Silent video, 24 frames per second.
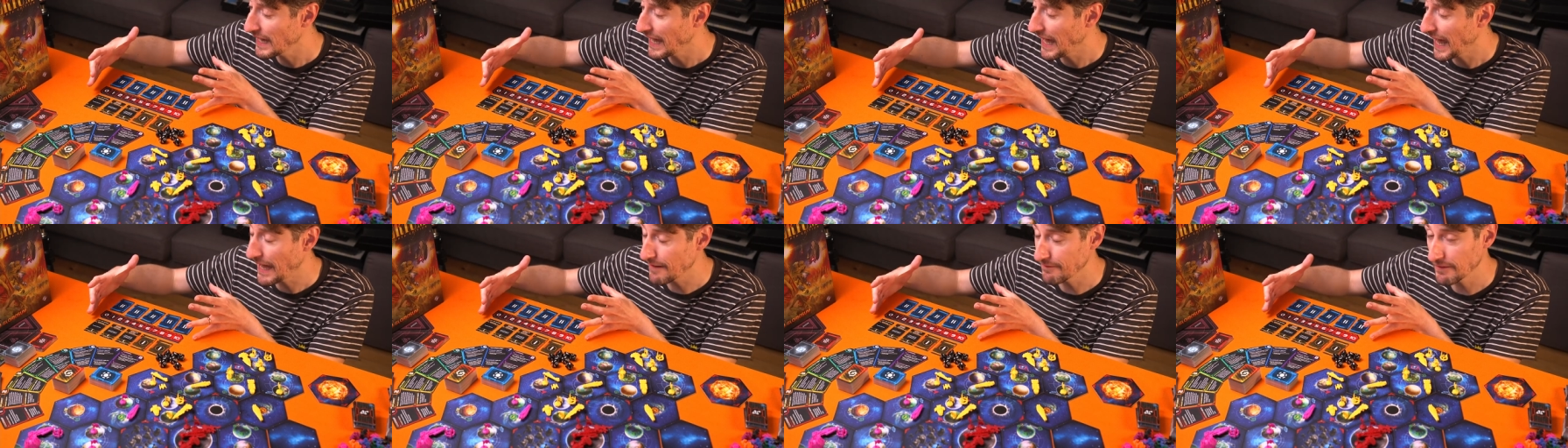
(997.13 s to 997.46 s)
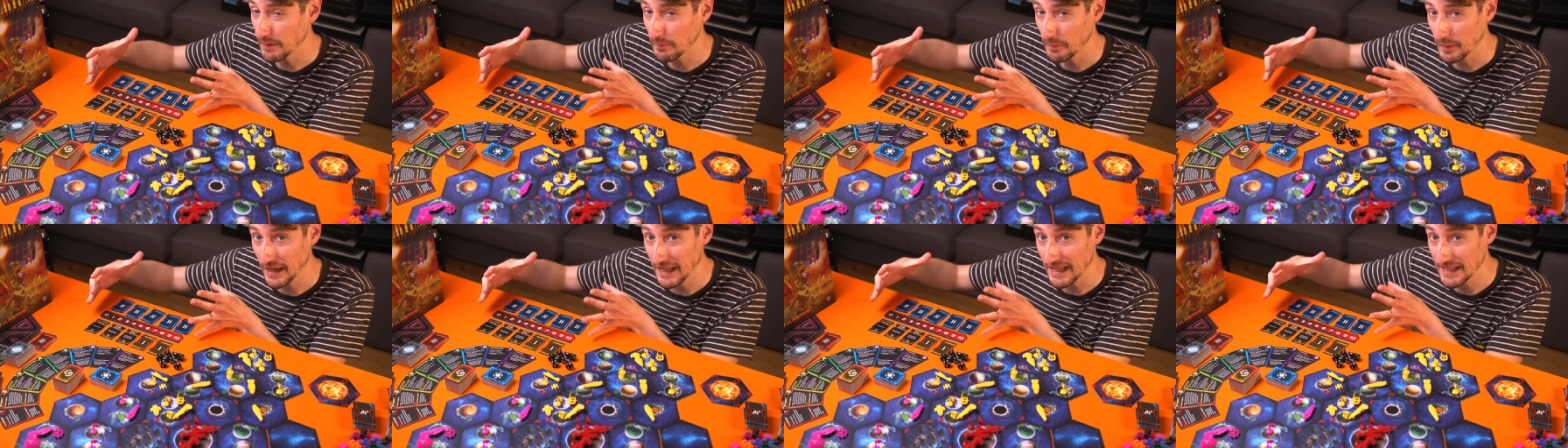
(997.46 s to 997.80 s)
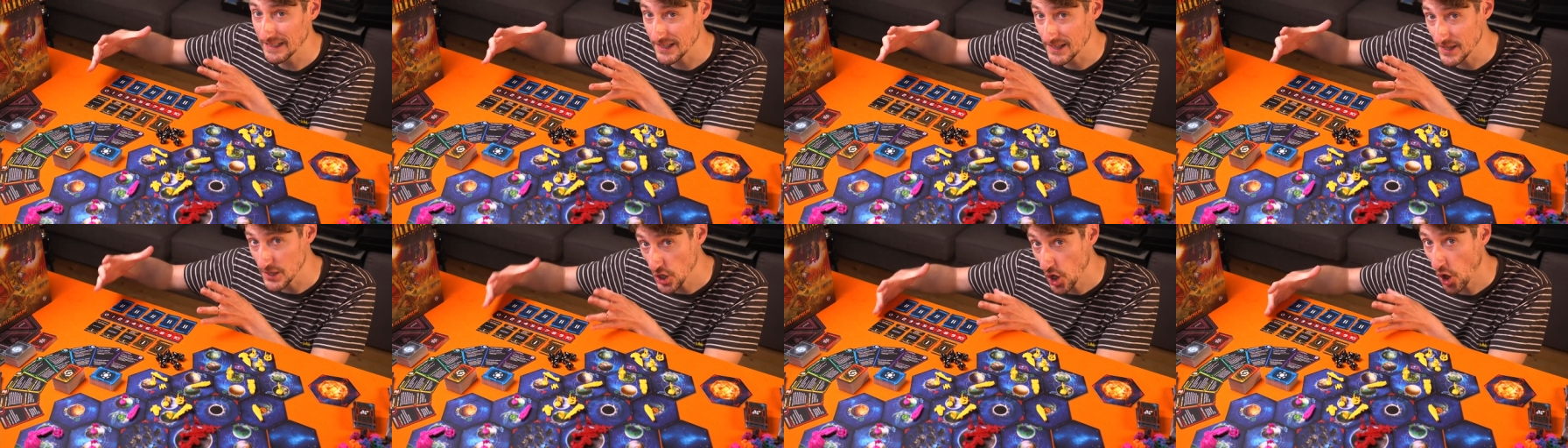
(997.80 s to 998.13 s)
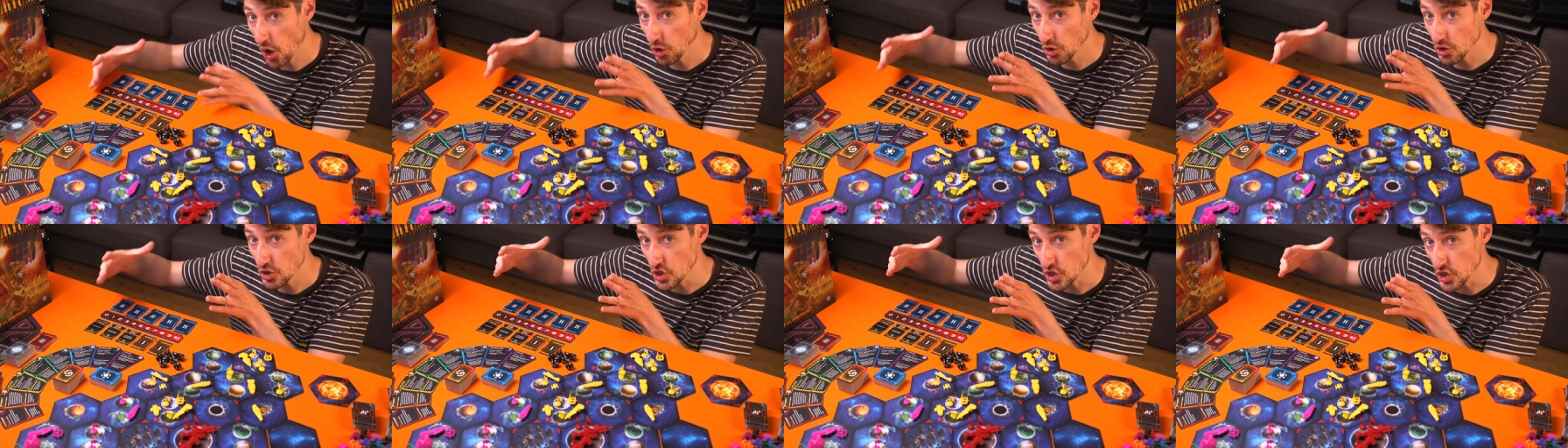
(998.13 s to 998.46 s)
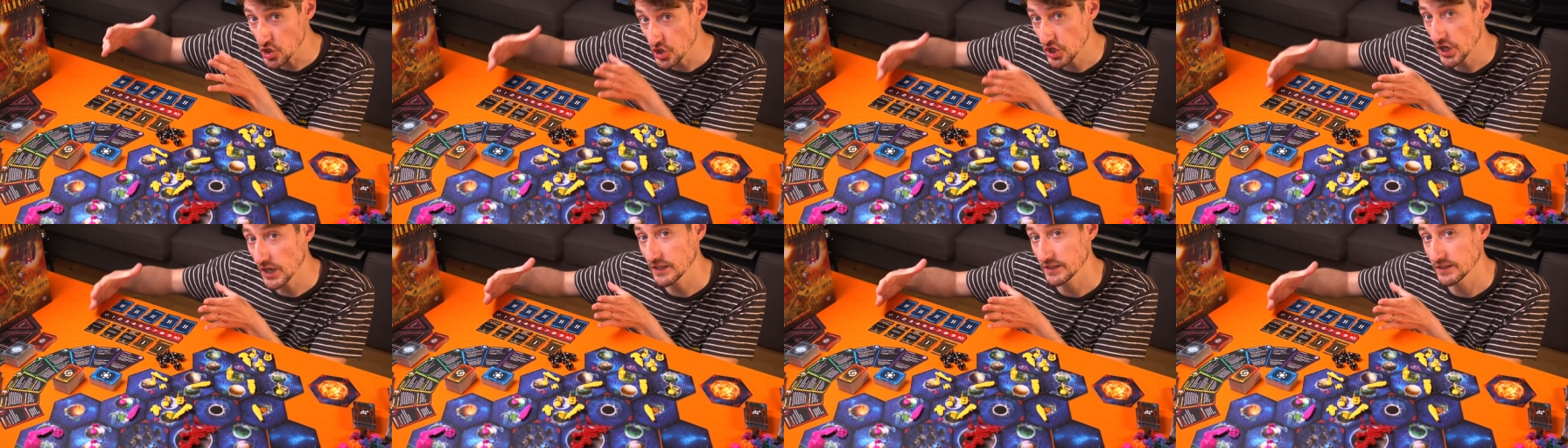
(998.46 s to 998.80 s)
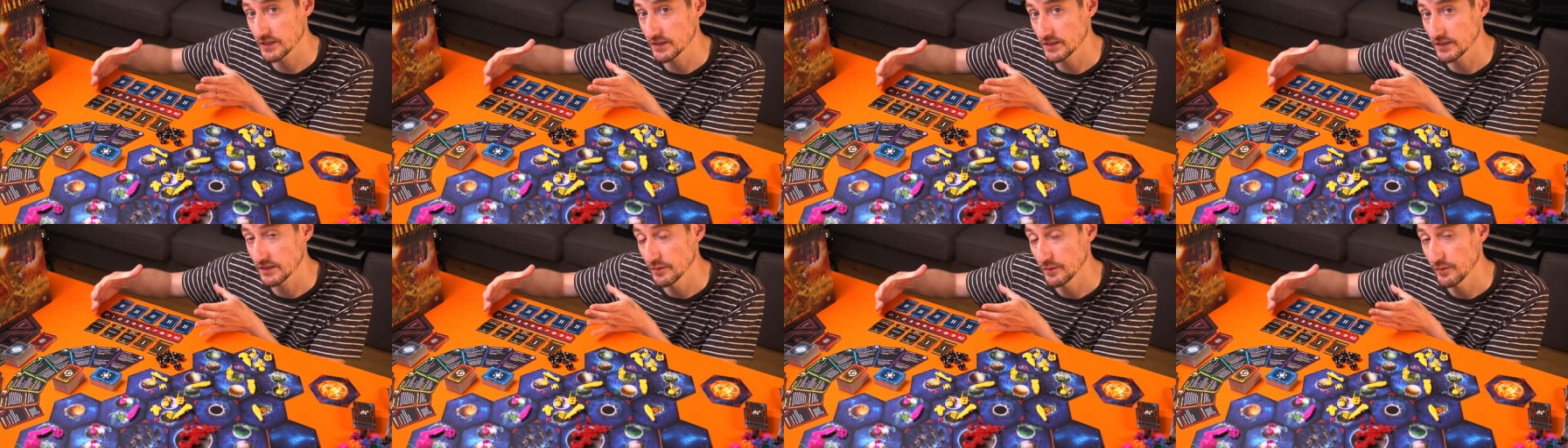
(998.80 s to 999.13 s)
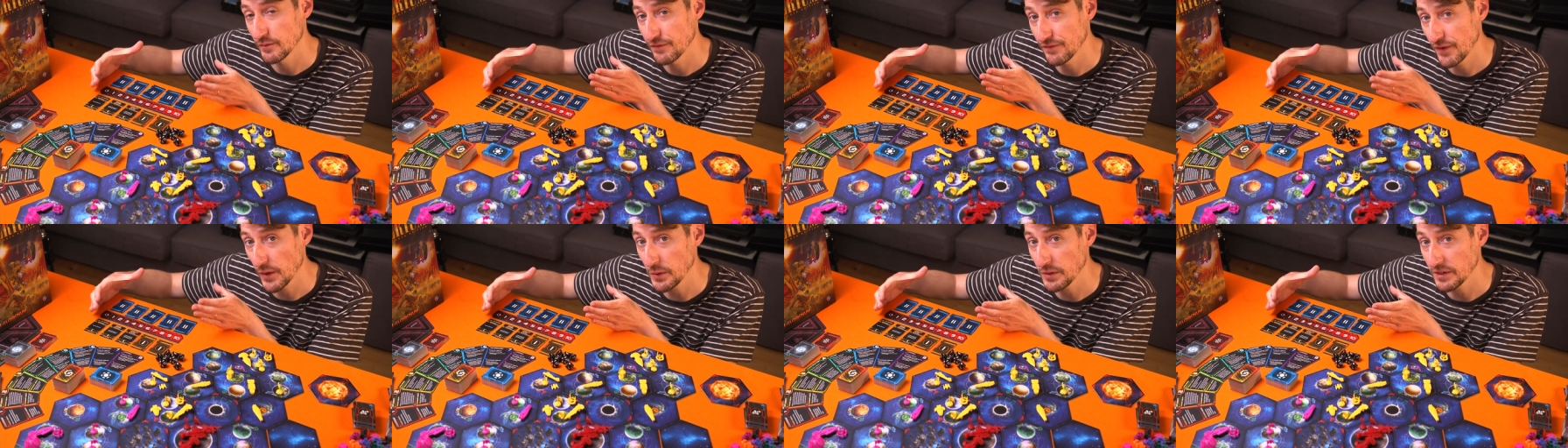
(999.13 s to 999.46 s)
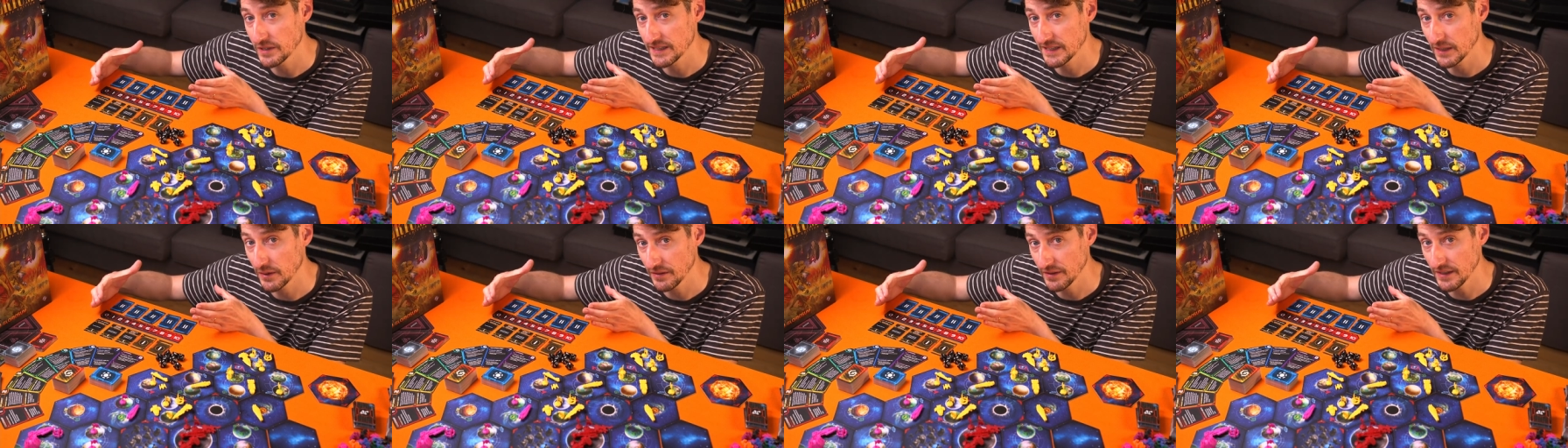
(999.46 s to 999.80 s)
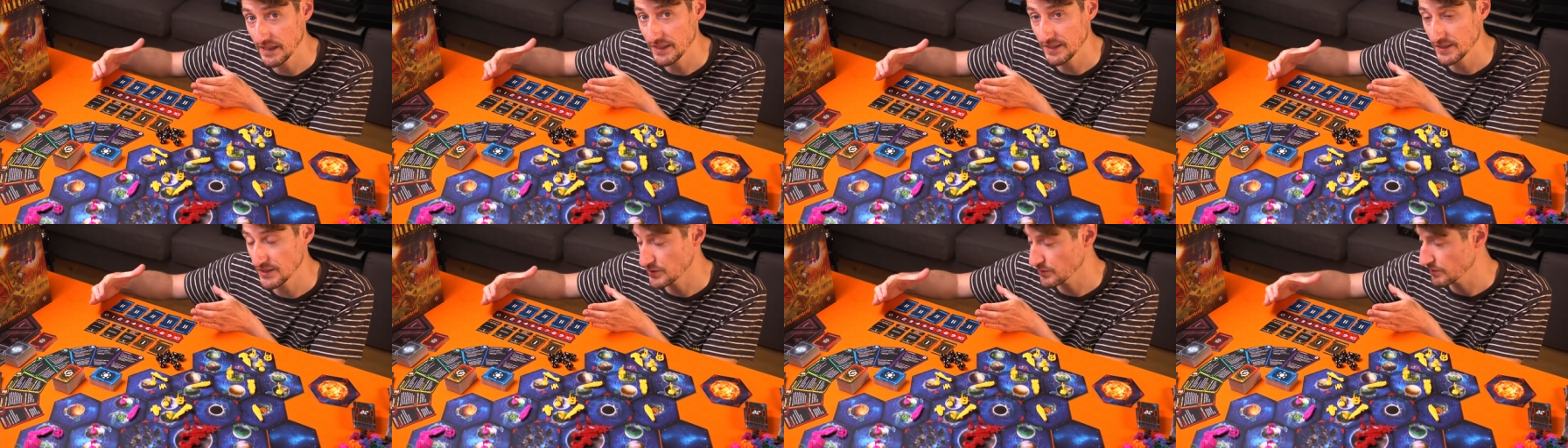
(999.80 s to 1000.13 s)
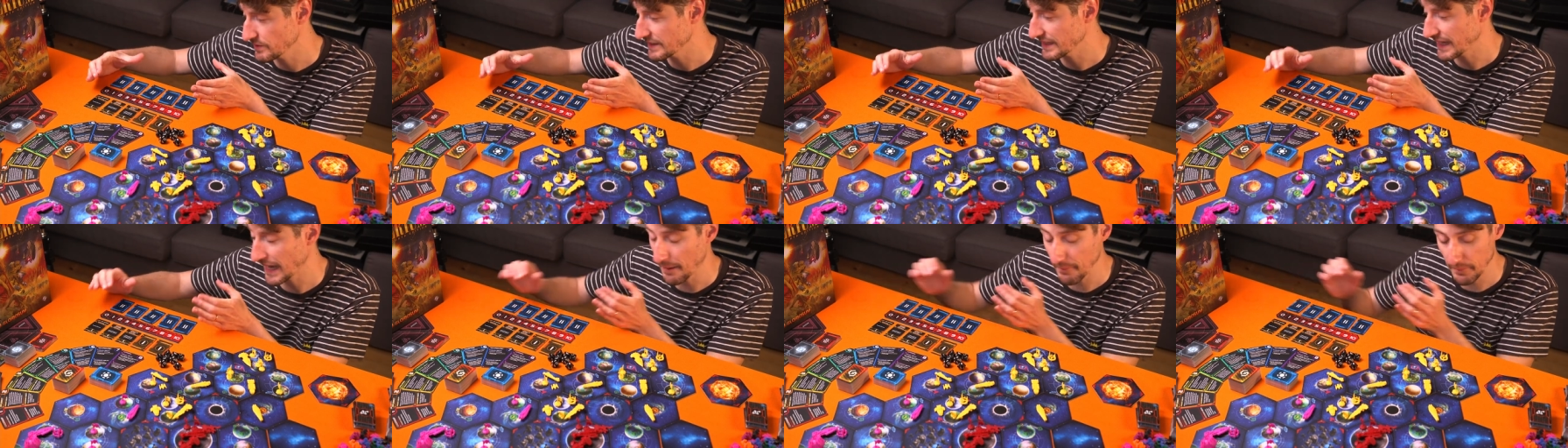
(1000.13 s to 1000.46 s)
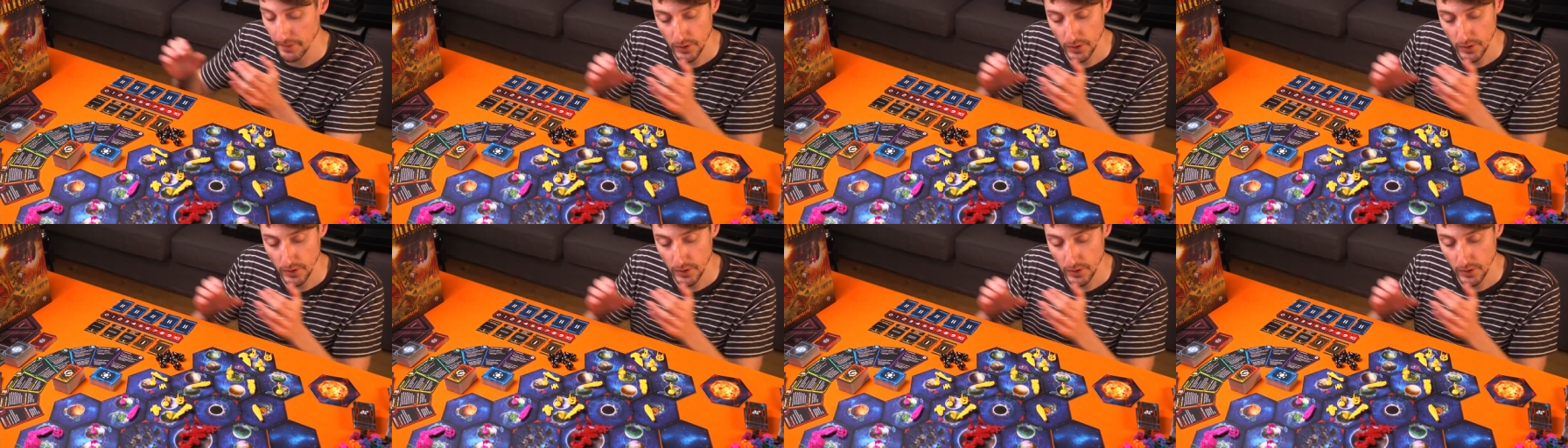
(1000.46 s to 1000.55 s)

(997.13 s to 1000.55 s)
having players not just focusing on this during the game,